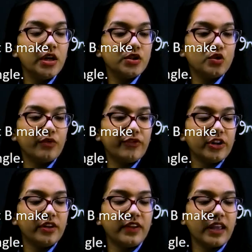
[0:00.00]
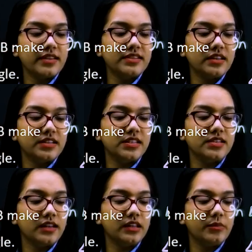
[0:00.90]
So further we can say this is
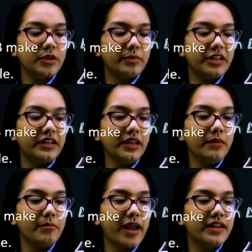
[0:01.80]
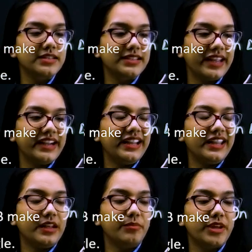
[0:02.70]
nothing but BD minus AD.
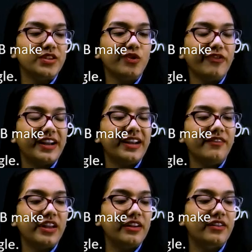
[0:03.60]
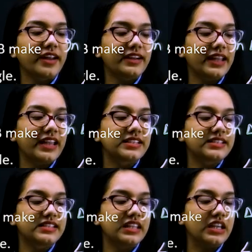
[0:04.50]
In place of AD we can write
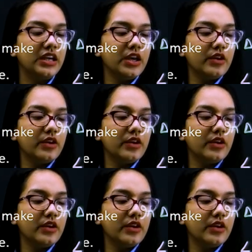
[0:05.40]
AC.